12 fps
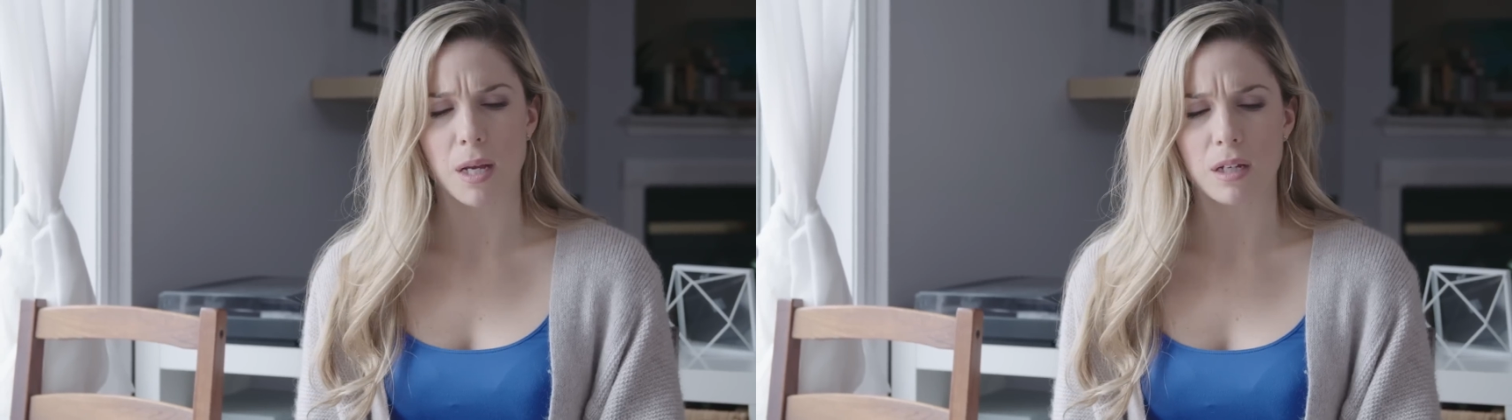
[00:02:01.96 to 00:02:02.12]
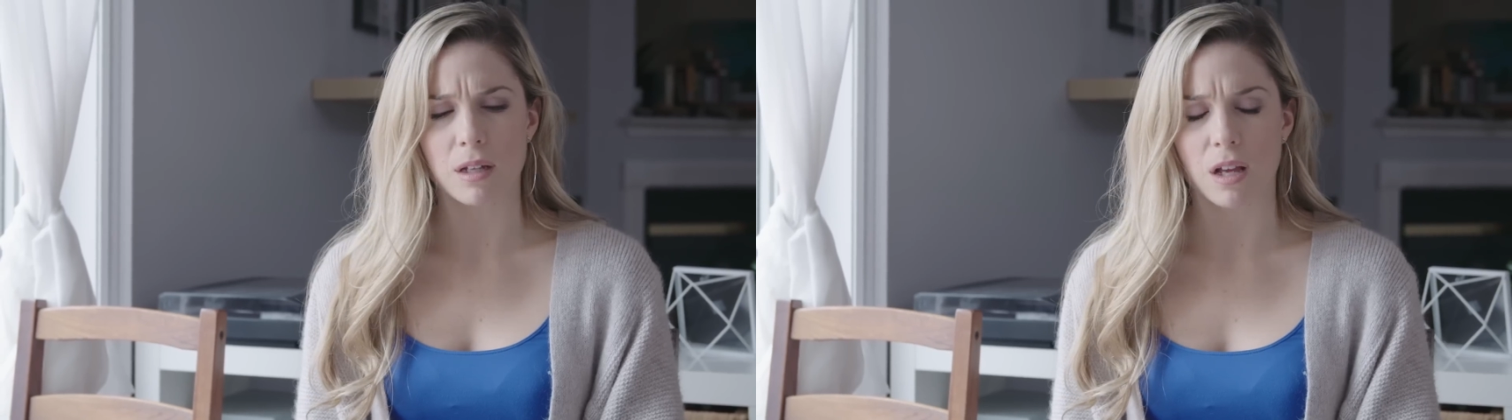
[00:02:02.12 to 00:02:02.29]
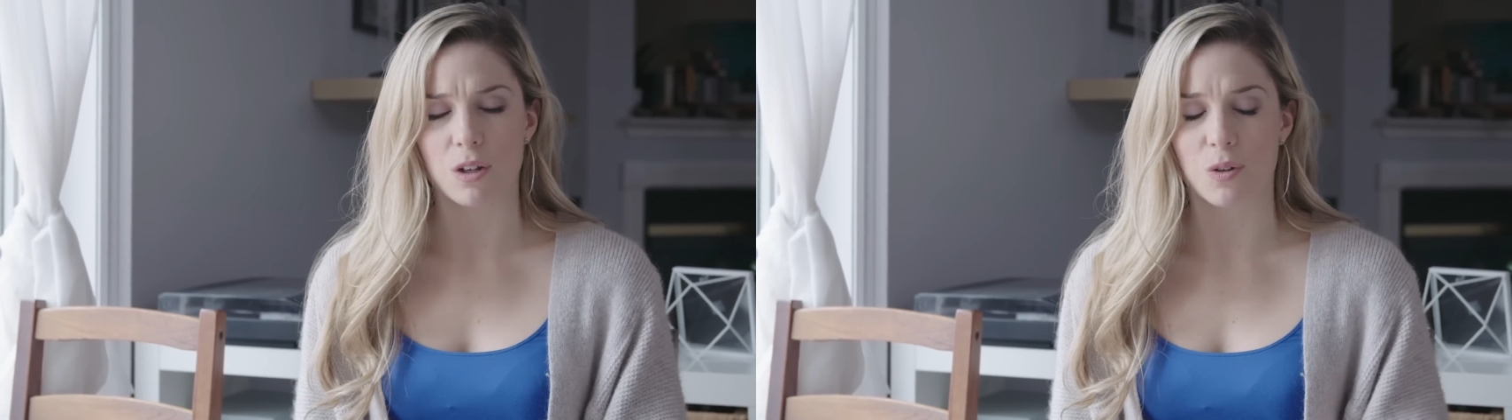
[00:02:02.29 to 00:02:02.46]

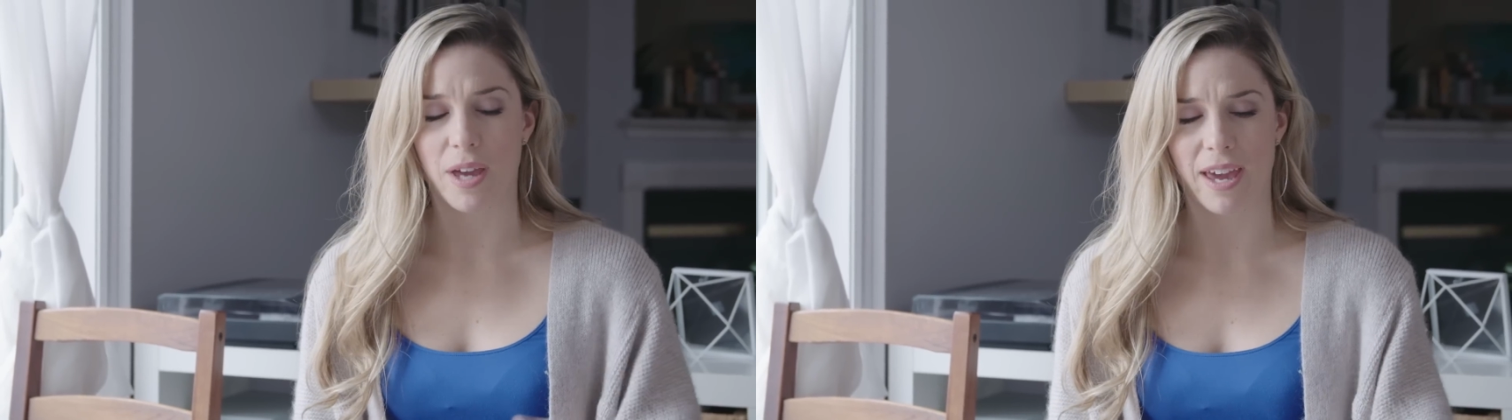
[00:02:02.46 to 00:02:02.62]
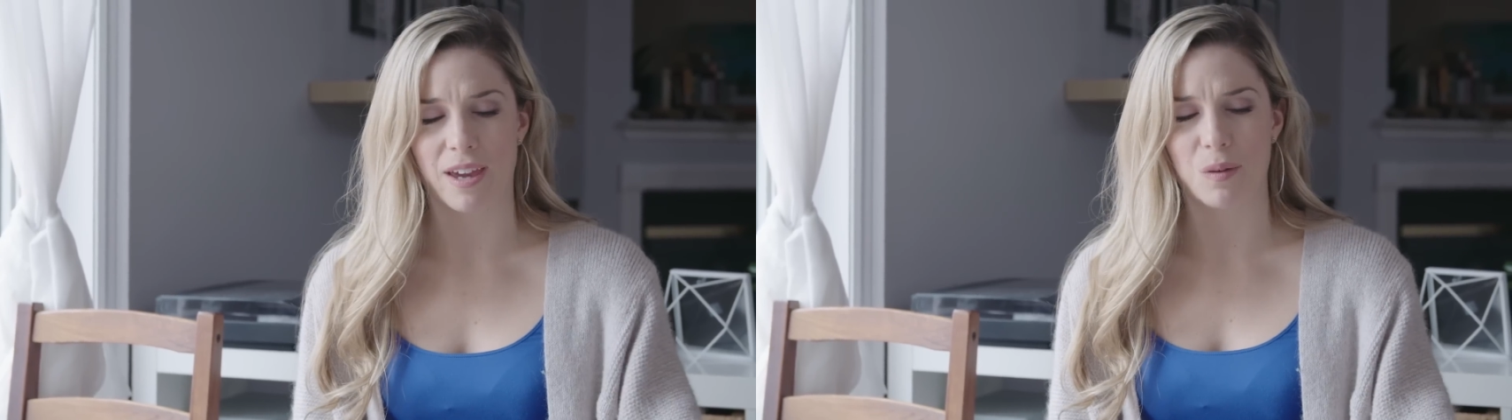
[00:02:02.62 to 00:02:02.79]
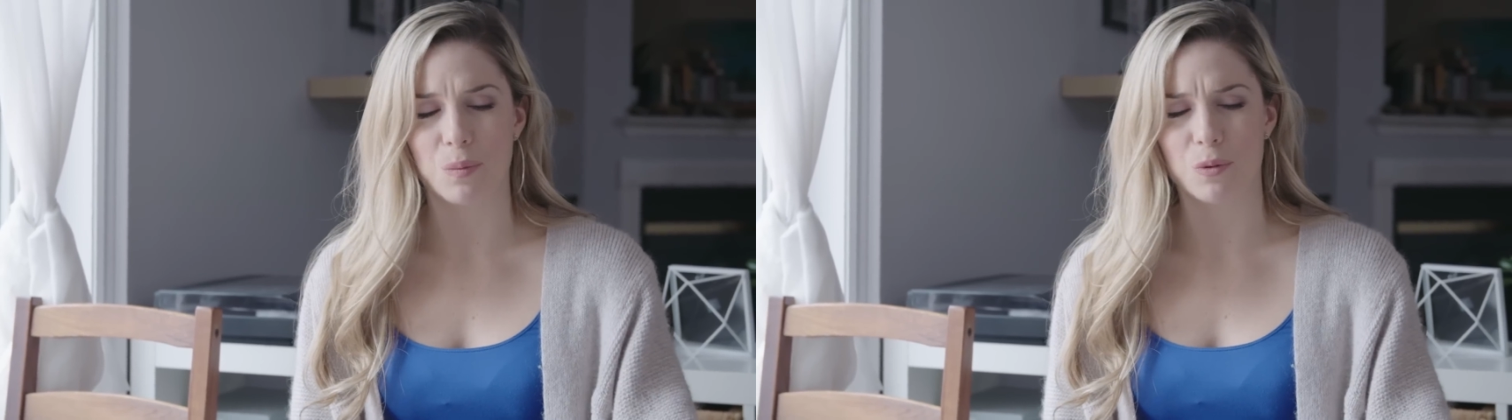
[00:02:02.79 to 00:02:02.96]
Oh, no.
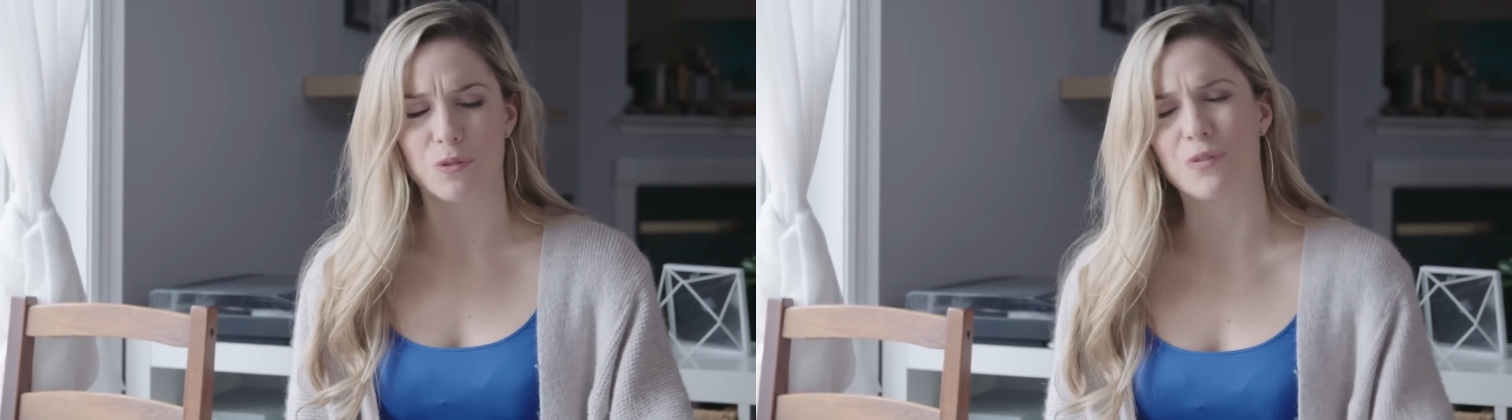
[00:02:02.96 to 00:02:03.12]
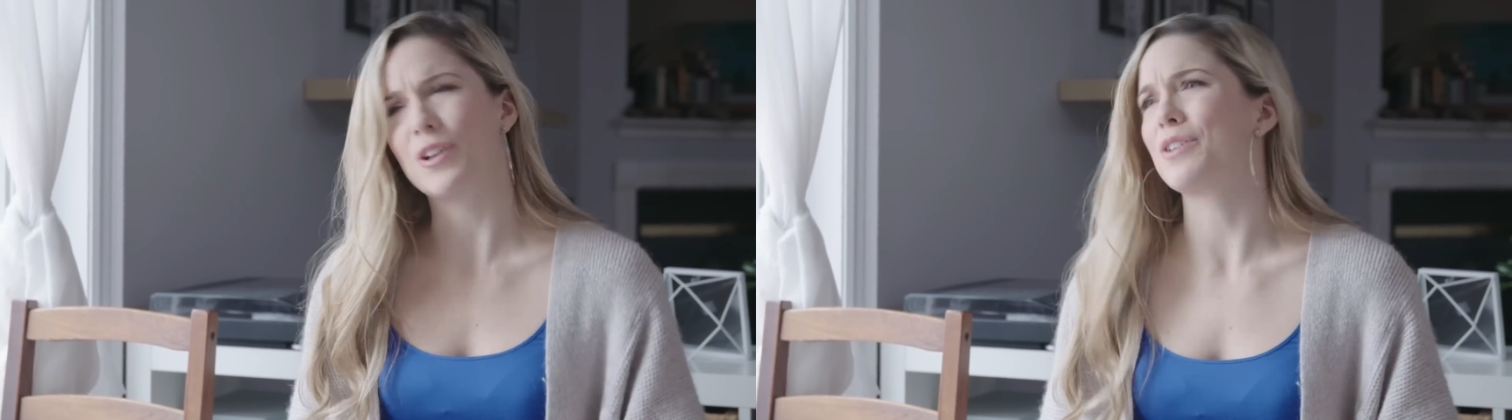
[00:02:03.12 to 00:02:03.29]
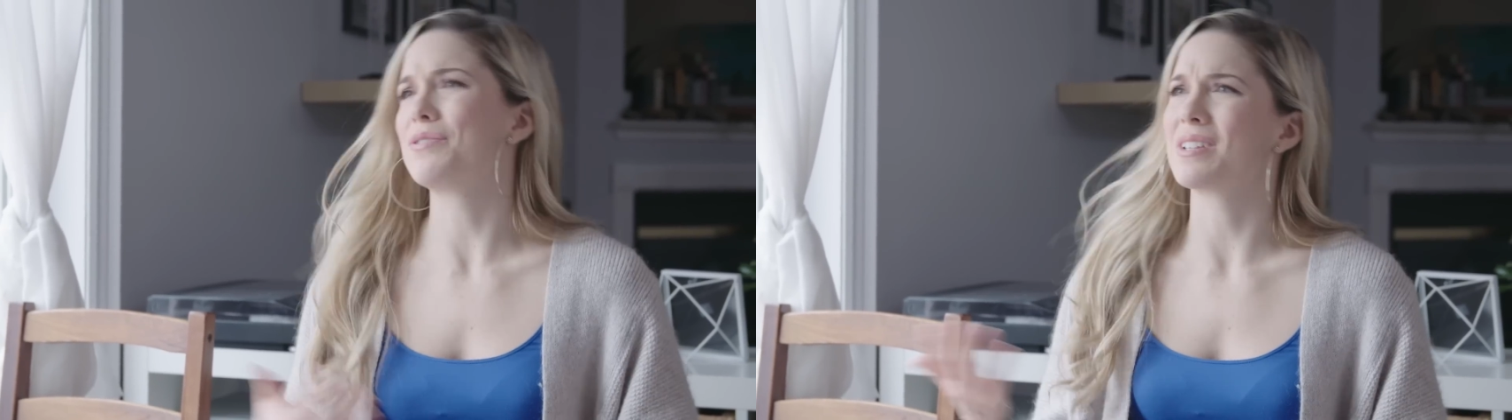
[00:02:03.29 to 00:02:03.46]
Uh, well,
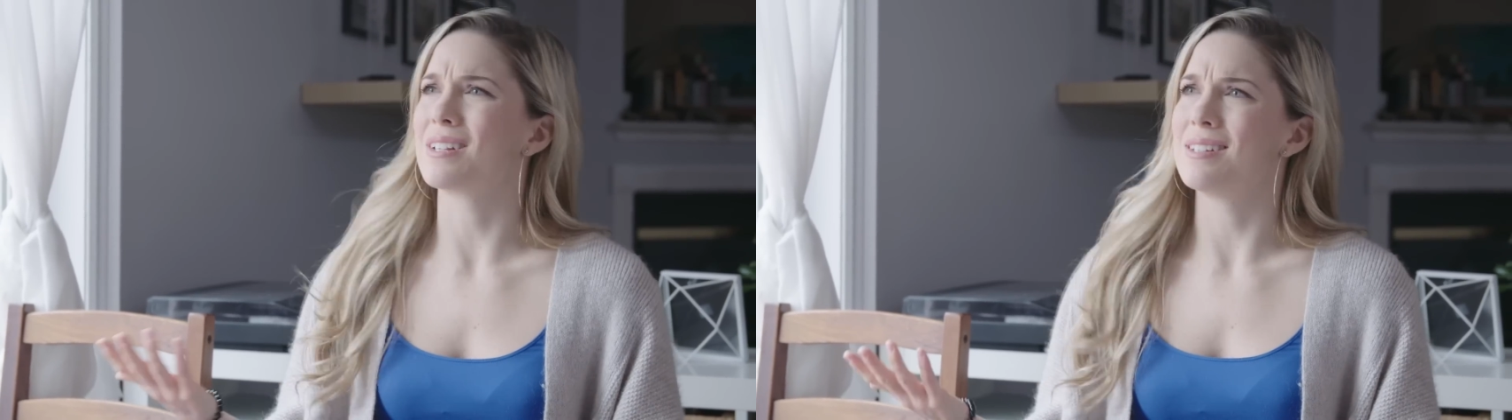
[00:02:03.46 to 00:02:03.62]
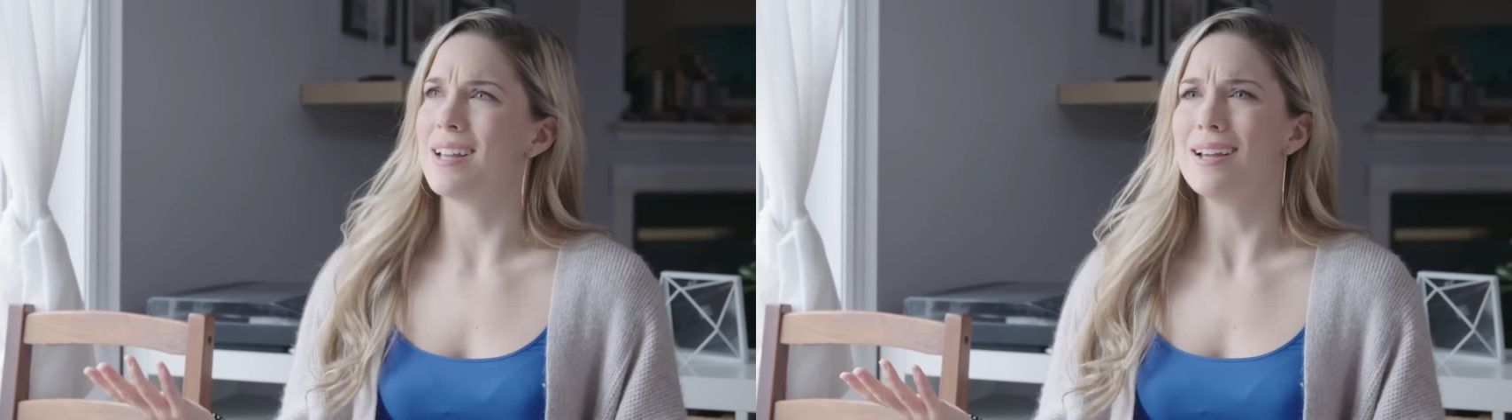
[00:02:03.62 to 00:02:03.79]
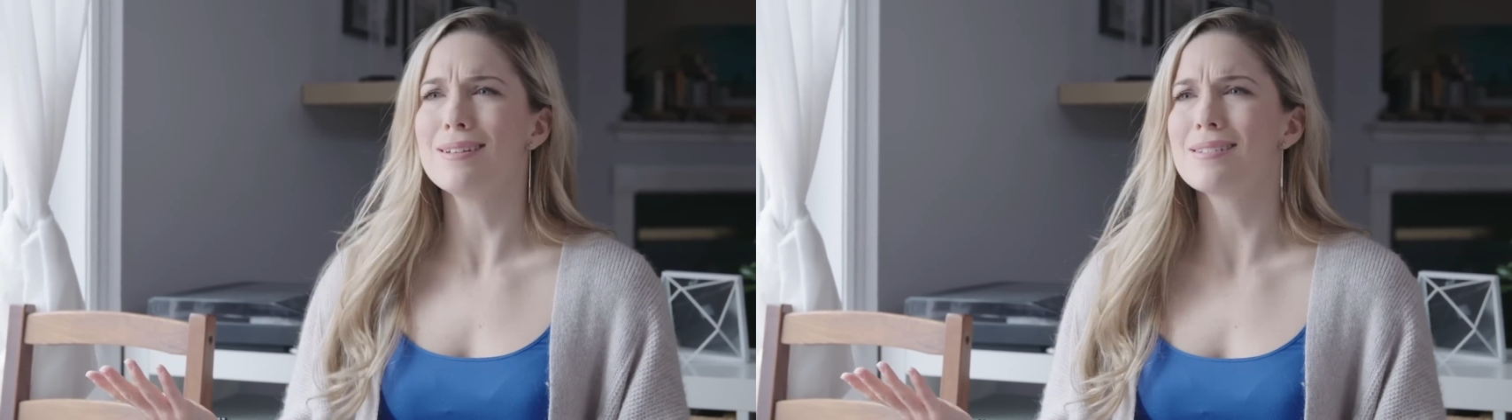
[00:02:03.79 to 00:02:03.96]
fear of
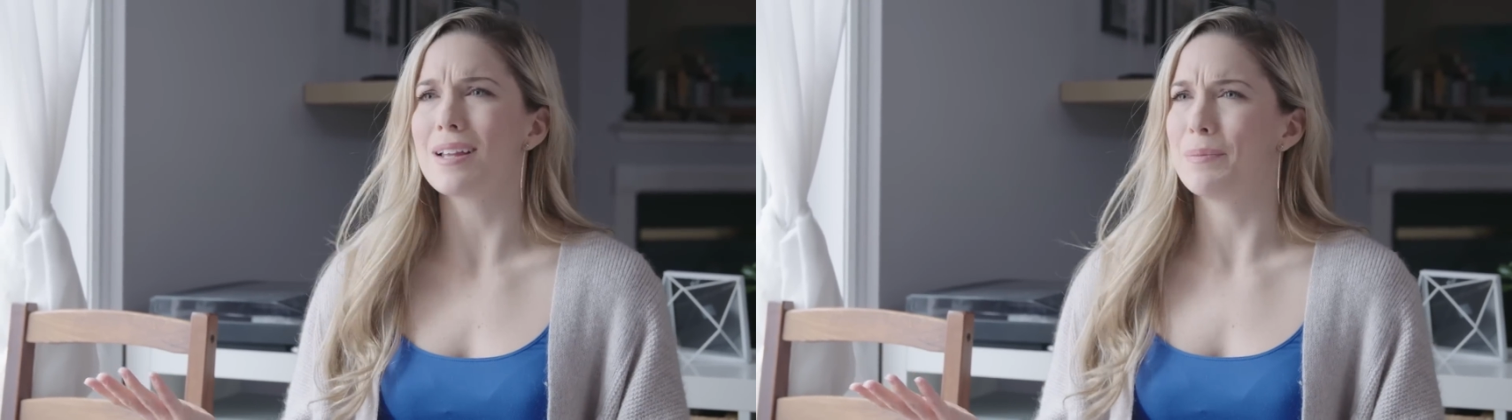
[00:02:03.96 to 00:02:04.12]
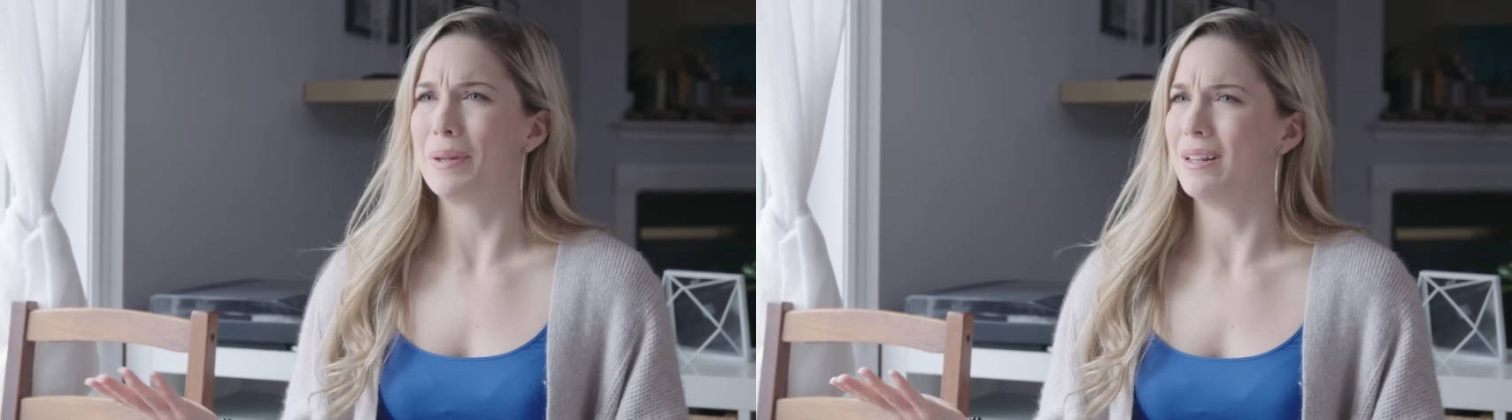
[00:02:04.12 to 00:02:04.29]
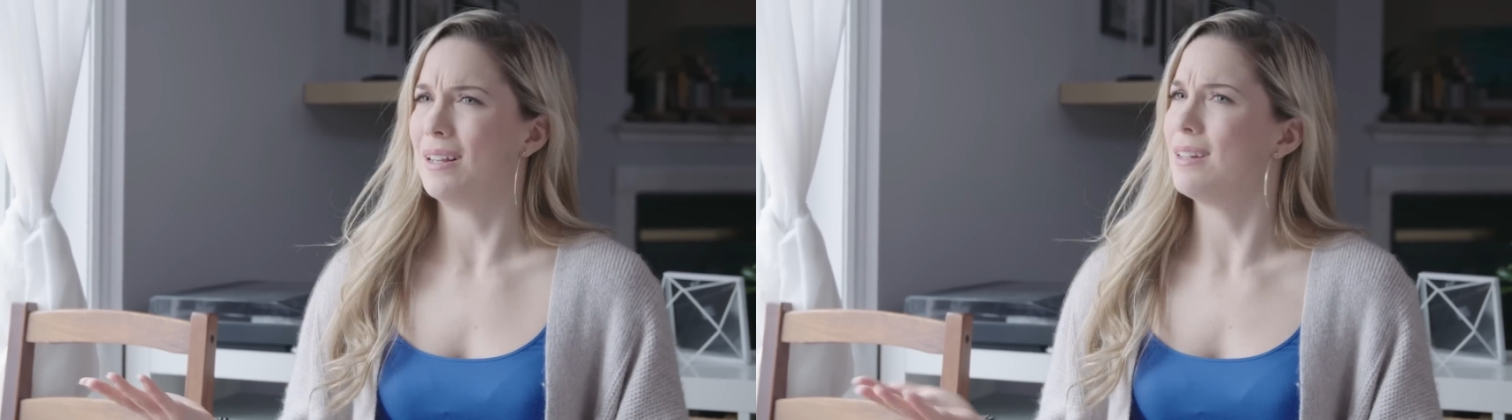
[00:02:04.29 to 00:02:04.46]
success. I
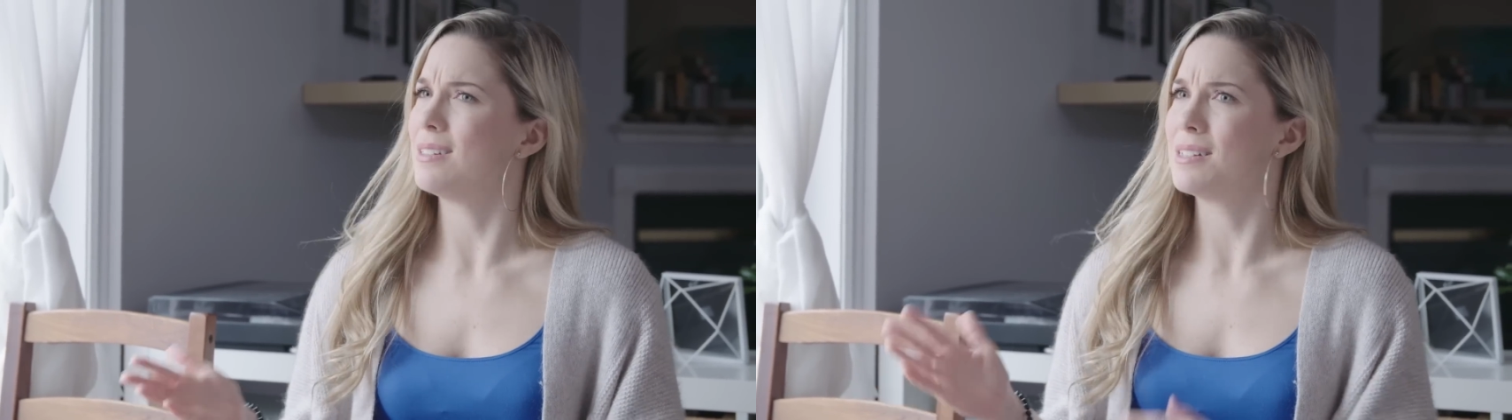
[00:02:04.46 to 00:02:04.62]
mean, that